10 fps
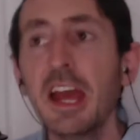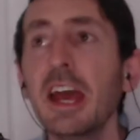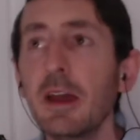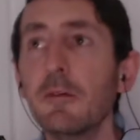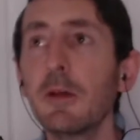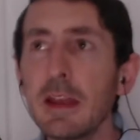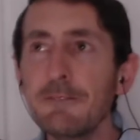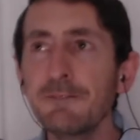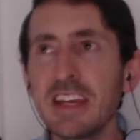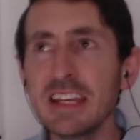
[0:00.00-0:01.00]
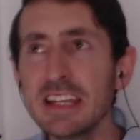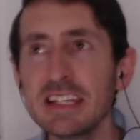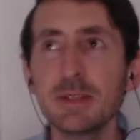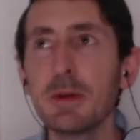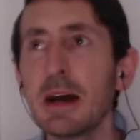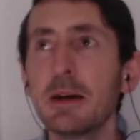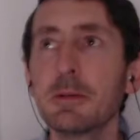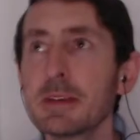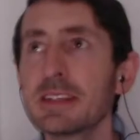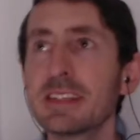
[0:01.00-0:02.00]
And when I finish what
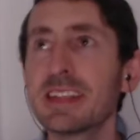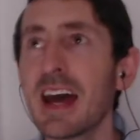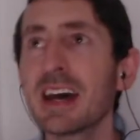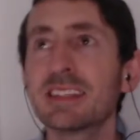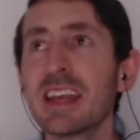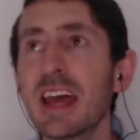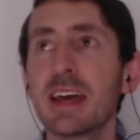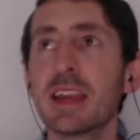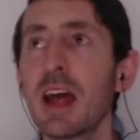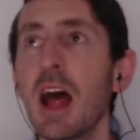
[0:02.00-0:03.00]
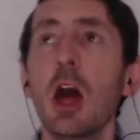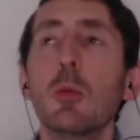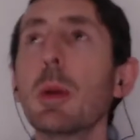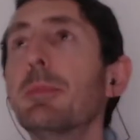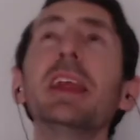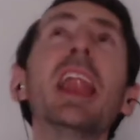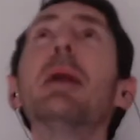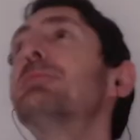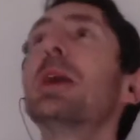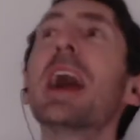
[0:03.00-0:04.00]
we started, we'd be
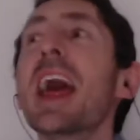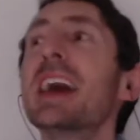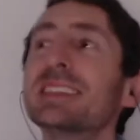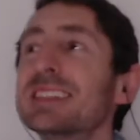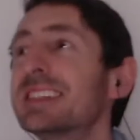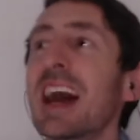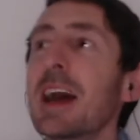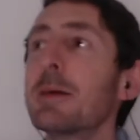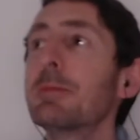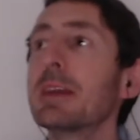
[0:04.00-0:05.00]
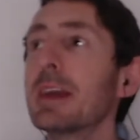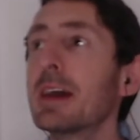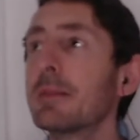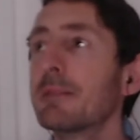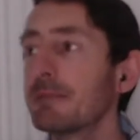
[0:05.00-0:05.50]
that British IBM.